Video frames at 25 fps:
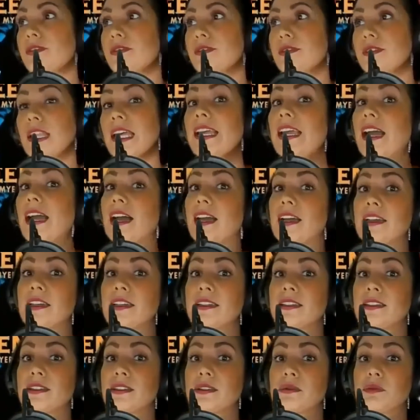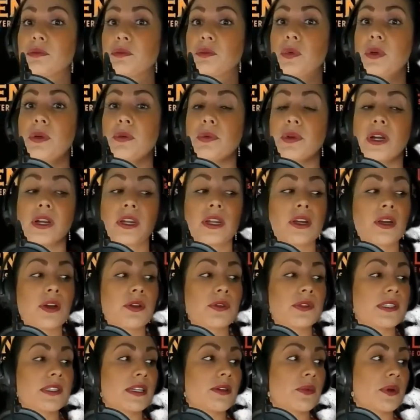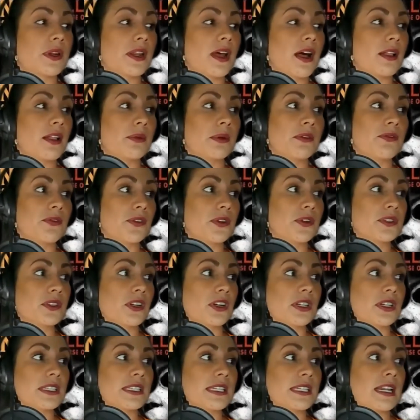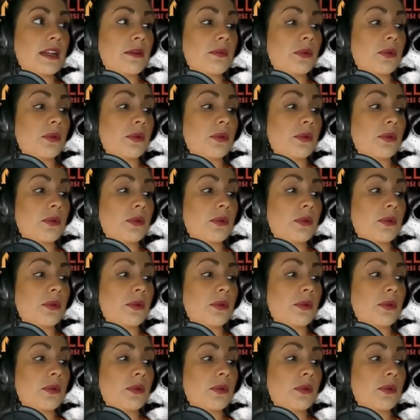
like, we were gonna go see when Halloween first started dating.